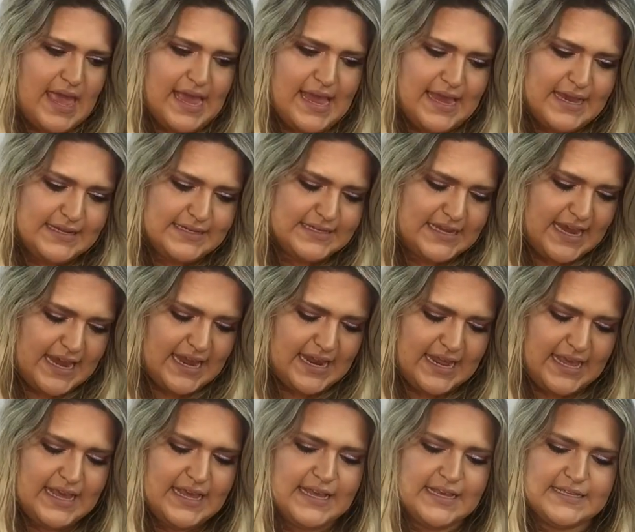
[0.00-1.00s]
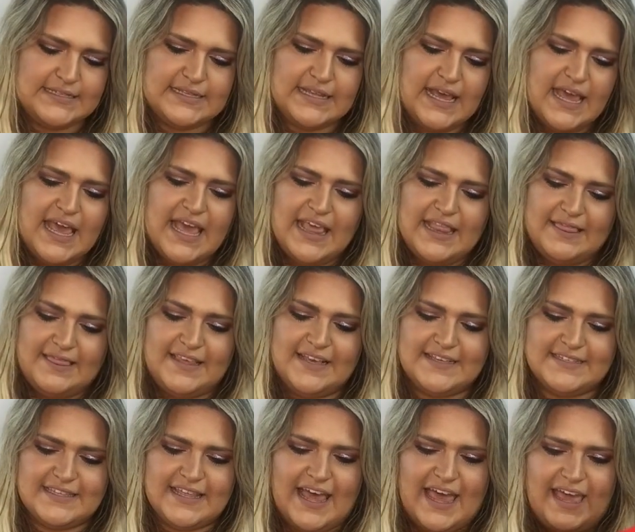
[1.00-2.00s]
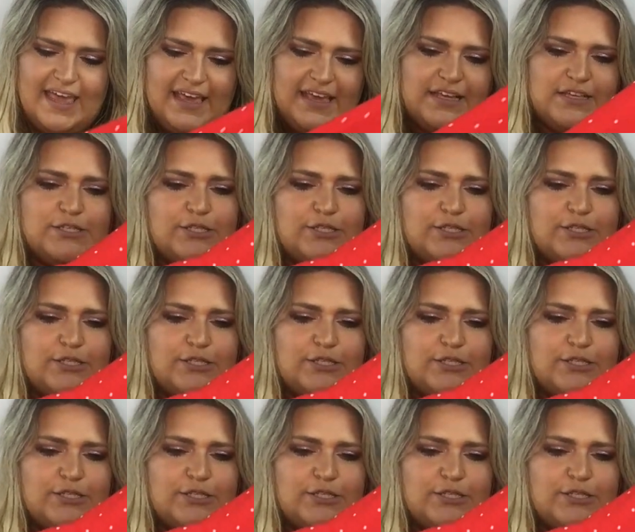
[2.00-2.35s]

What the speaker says: and it is these like